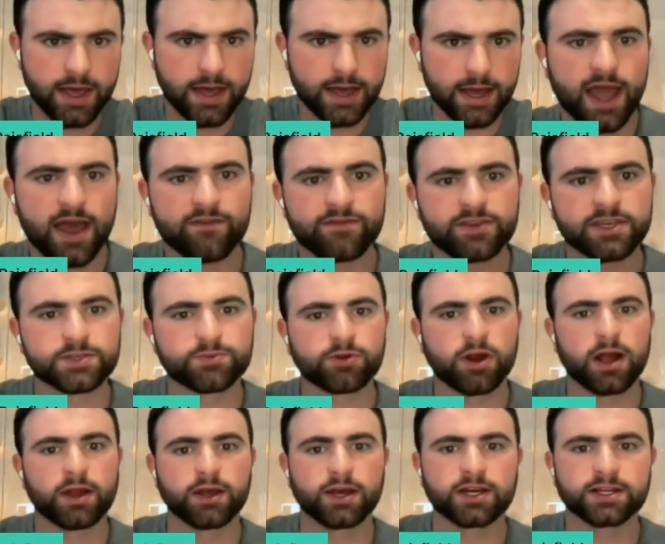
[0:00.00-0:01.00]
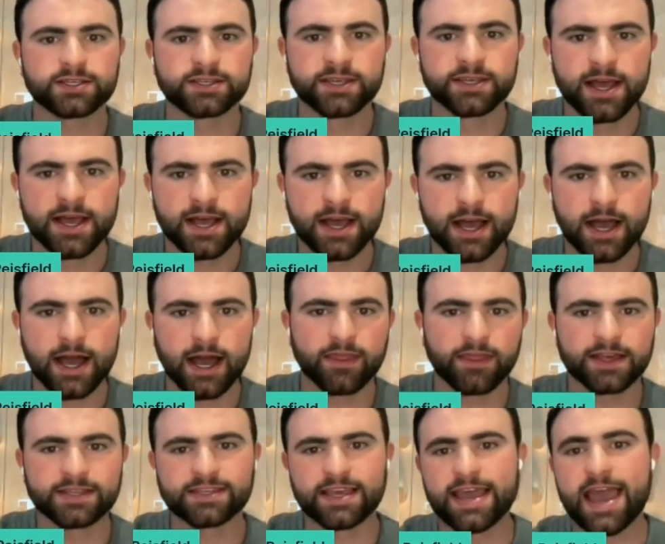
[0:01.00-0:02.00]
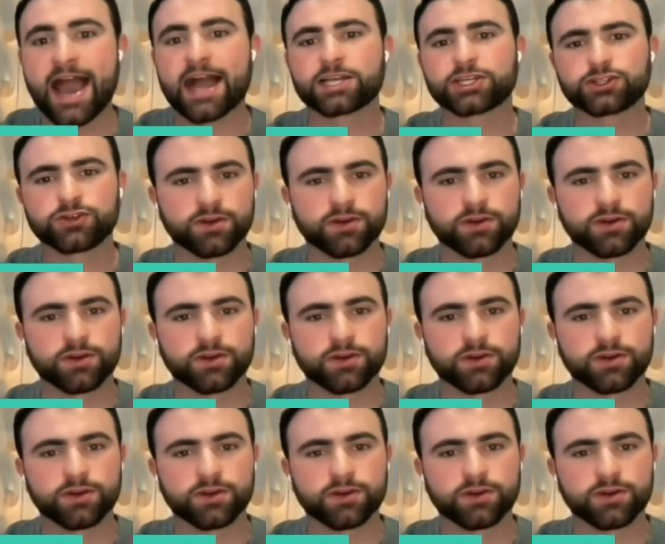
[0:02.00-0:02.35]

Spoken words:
So I have these products that say